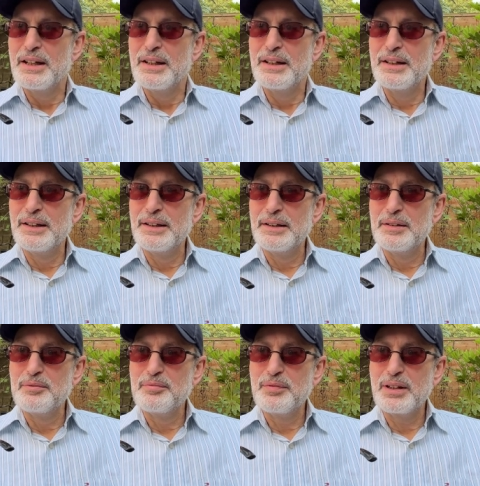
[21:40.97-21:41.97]

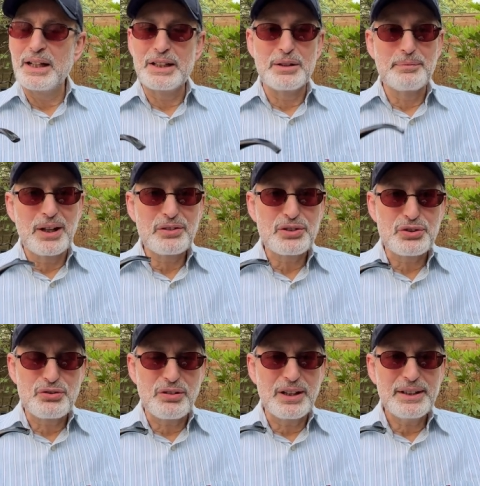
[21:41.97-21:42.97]
um, and your mouth is
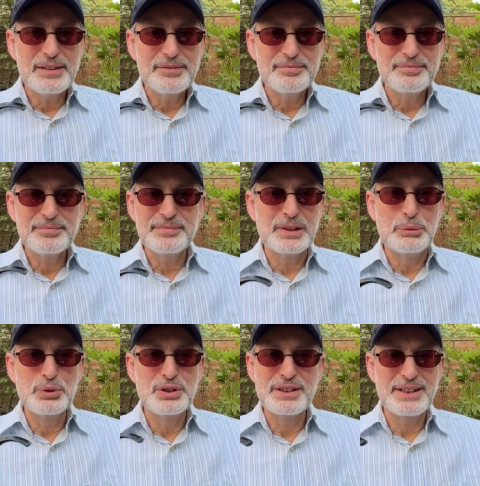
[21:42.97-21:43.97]
dry, you
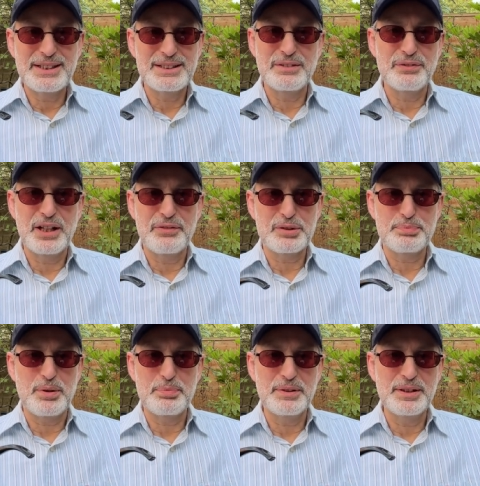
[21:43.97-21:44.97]
wouldn't taste the flavors
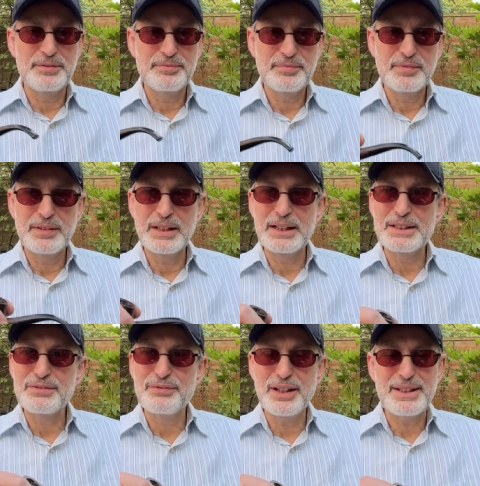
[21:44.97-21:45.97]
properly. It's
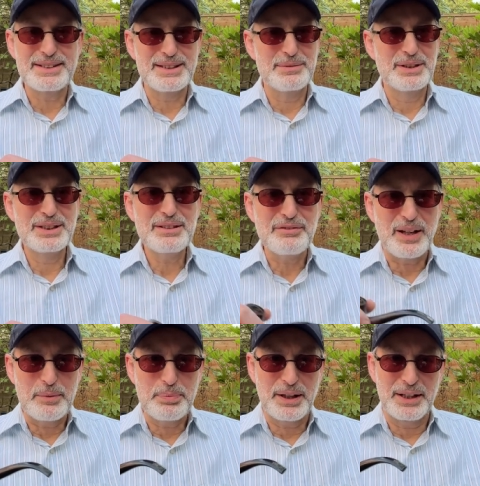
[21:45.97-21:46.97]
very similar in the
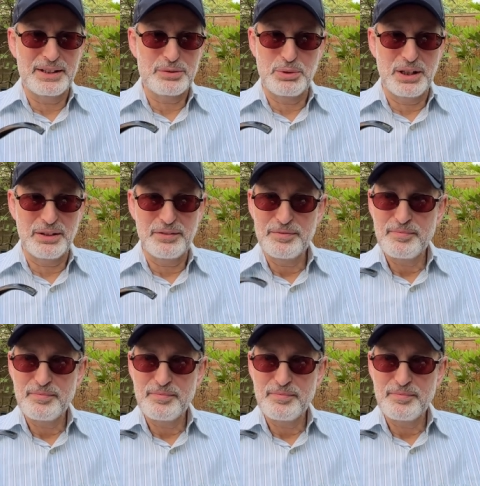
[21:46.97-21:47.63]
vaping as well.